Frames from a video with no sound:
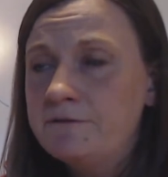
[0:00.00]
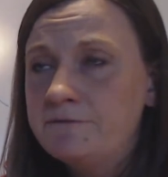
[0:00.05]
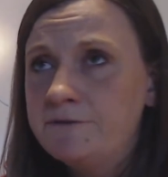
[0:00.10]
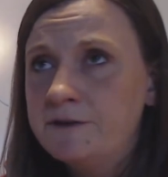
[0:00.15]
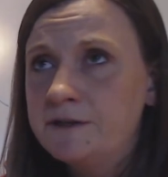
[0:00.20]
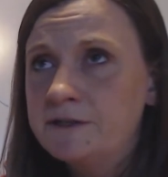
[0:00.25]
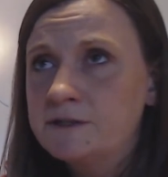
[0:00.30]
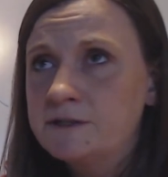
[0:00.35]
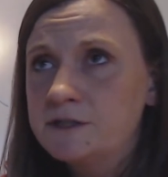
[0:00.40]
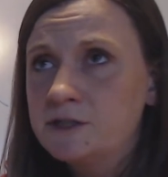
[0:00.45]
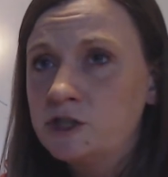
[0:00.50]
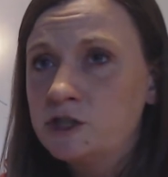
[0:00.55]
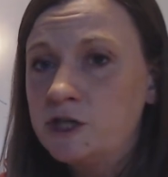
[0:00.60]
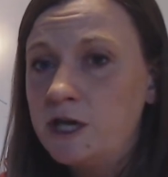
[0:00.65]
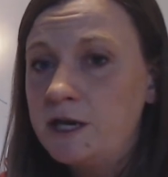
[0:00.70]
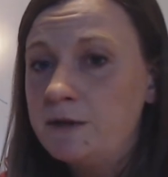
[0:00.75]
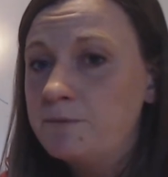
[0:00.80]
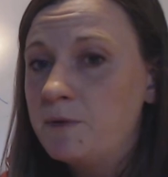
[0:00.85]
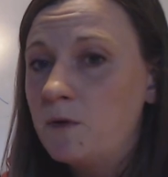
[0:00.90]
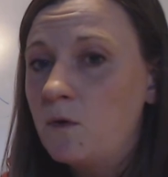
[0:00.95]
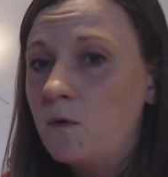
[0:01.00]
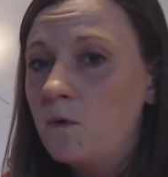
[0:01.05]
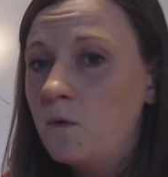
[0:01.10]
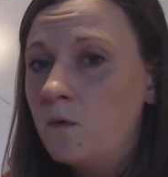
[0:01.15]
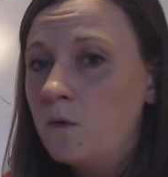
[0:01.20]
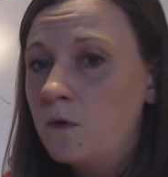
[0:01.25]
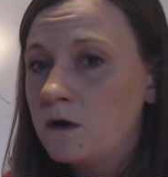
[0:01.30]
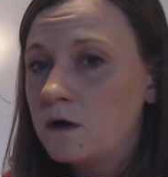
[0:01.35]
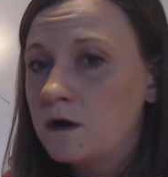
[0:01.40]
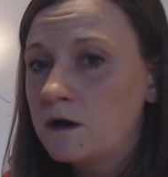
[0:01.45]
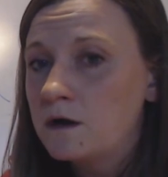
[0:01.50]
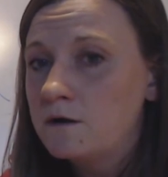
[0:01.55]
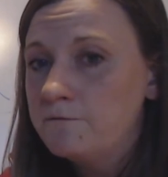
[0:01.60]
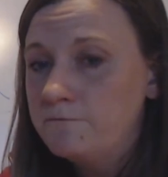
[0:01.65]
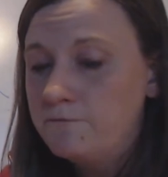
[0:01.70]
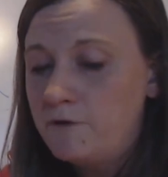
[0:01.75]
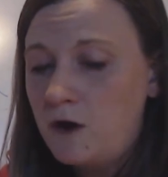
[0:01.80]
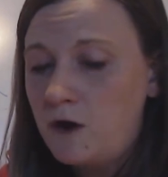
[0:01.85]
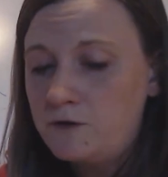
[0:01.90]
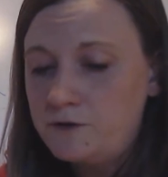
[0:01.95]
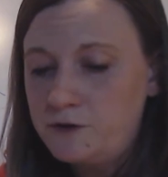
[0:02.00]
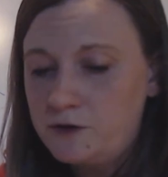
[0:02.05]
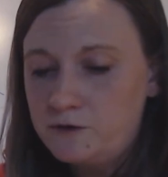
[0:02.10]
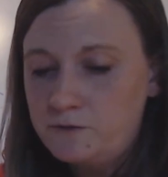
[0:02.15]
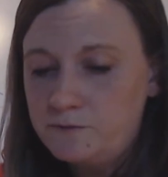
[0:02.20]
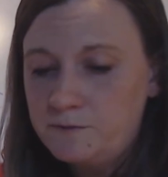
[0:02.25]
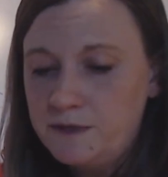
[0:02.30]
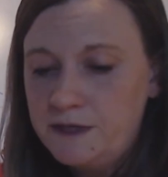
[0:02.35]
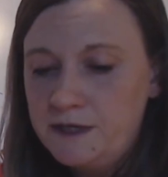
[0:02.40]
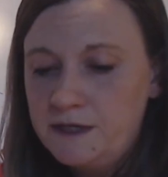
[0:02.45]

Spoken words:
fixed shape or volume.